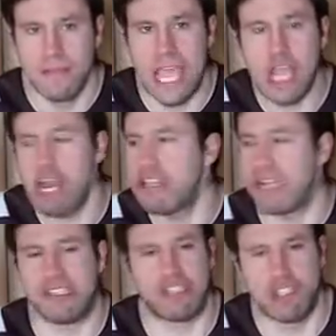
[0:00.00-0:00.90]
They could have
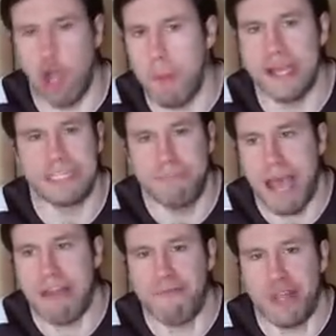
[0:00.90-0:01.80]
done so much
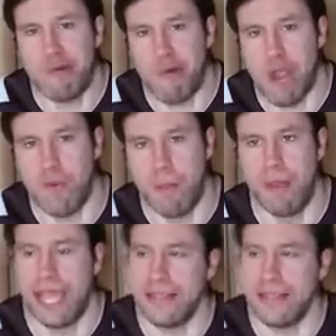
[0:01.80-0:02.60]
better for the Royal Rumble.